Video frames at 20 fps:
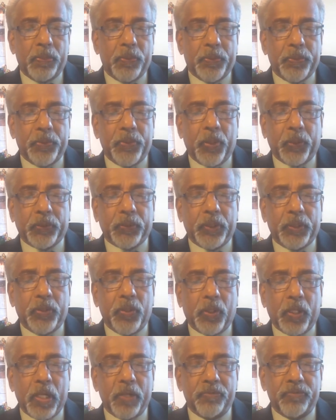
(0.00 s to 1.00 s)
Dr.
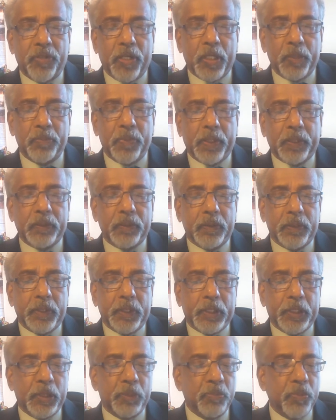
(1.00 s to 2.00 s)
Donna Farber,
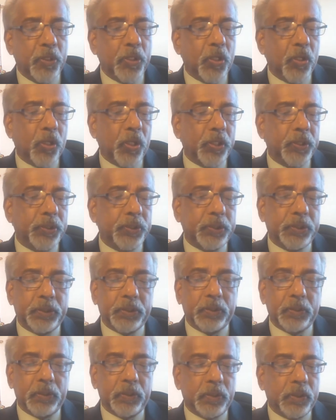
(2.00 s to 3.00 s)

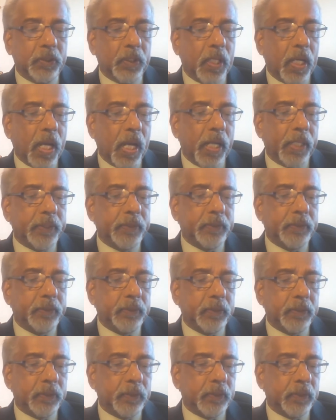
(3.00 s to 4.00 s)
immunologist at
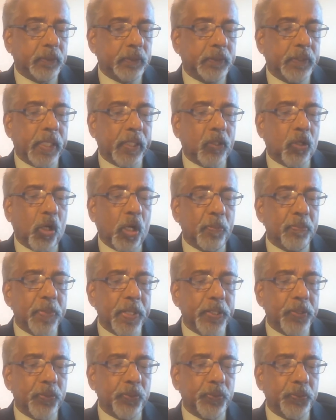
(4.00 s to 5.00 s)
the
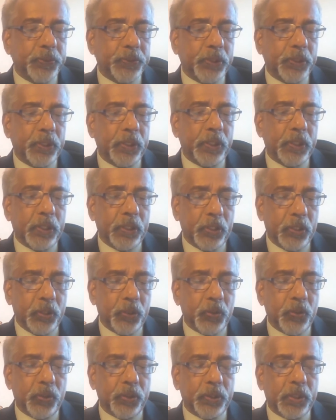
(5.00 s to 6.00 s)
Columbia University in New
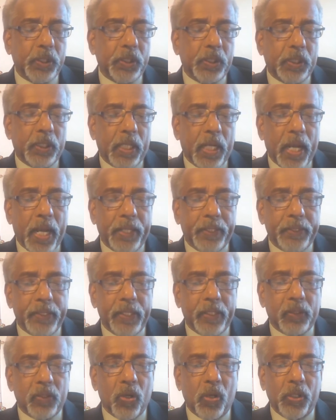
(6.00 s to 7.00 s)
York, and
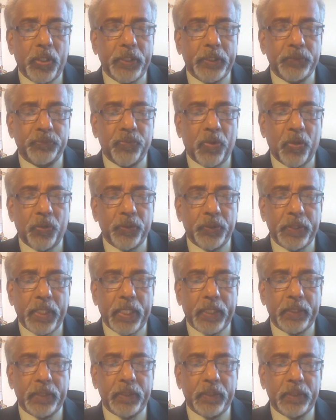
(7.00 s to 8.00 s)
her colleagues found
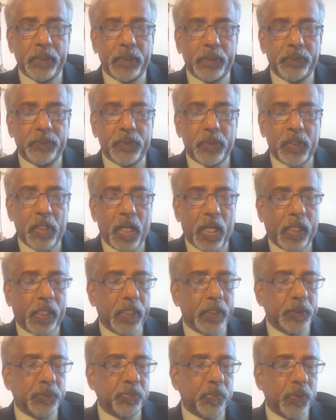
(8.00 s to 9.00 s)
that
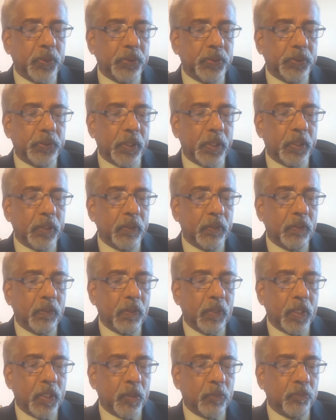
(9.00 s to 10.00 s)
adults produce a
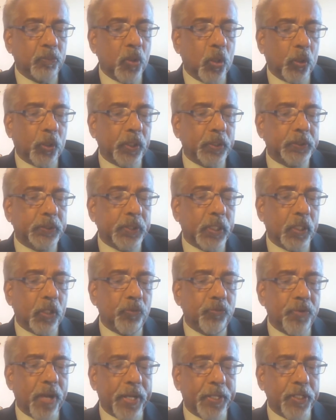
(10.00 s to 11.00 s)
broader set
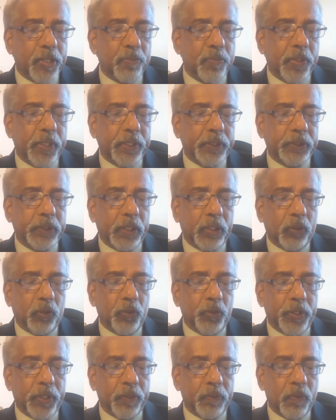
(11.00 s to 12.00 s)
of antibodies
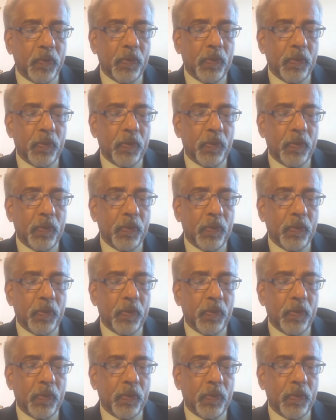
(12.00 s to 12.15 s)
including